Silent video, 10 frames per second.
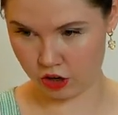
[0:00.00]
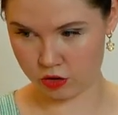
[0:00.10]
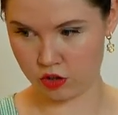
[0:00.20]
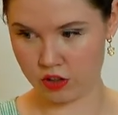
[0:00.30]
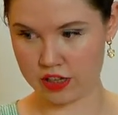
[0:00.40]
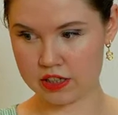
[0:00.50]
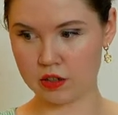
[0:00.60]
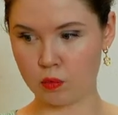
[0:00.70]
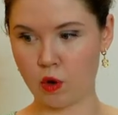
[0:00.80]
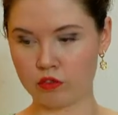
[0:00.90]
So that's the
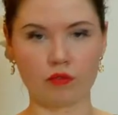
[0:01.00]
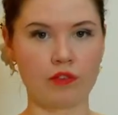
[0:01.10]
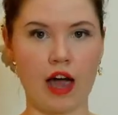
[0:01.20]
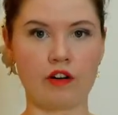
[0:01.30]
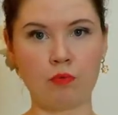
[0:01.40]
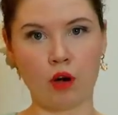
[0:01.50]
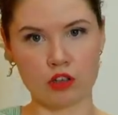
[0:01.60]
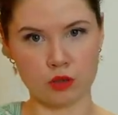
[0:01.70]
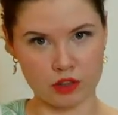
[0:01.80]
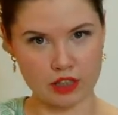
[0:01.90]
one from the Harry Potter
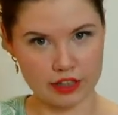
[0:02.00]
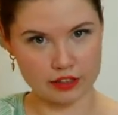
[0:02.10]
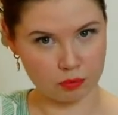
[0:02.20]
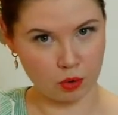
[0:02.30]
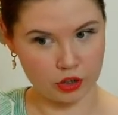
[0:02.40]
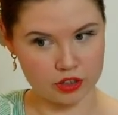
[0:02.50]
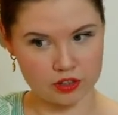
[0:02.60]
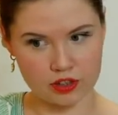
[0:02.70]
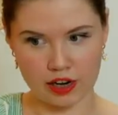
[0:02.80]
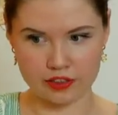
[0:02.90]
with the little point
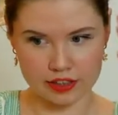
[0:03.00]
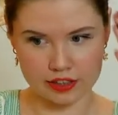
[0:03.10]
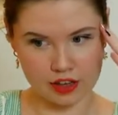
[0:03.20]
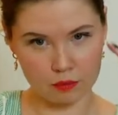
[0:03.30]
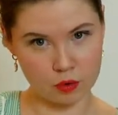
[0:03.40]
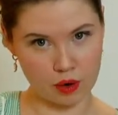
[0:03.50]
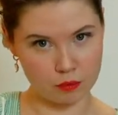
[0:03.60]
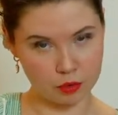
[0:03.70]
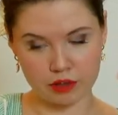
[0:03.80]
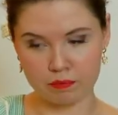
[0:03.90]
and the little upswept
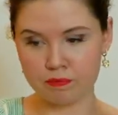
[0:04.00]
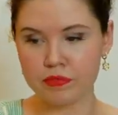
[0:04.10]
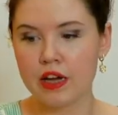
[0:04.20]
brim.